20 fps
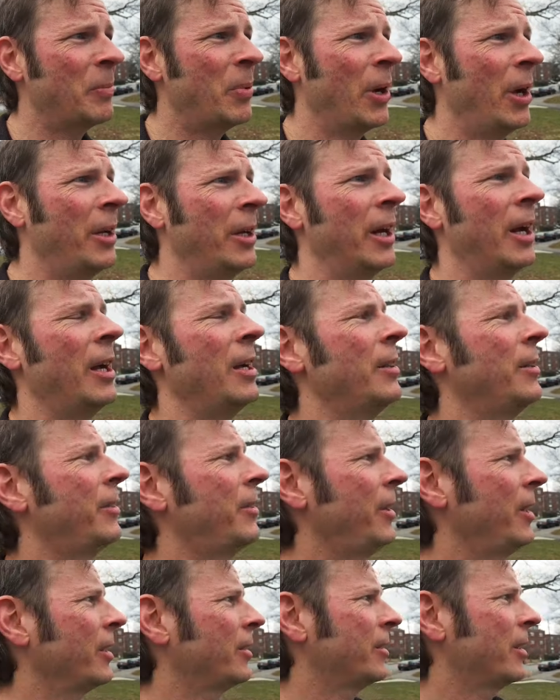but I
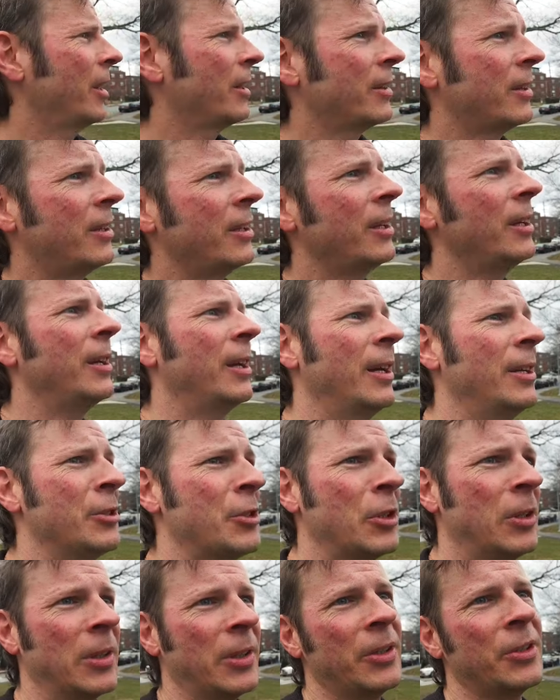think that the
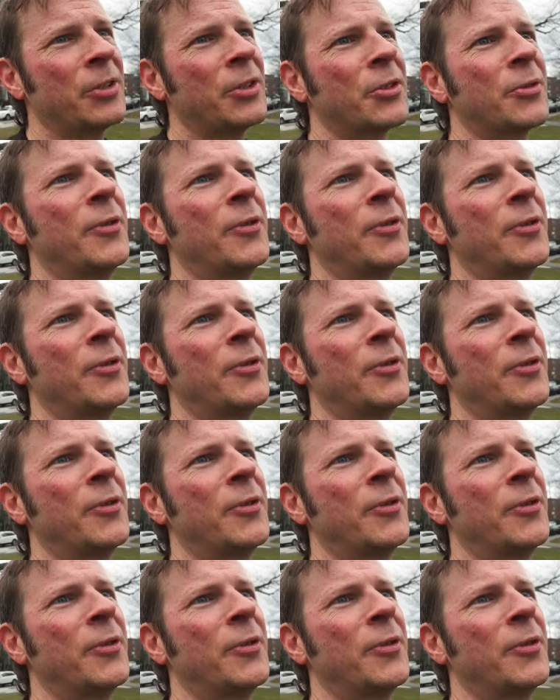engine at least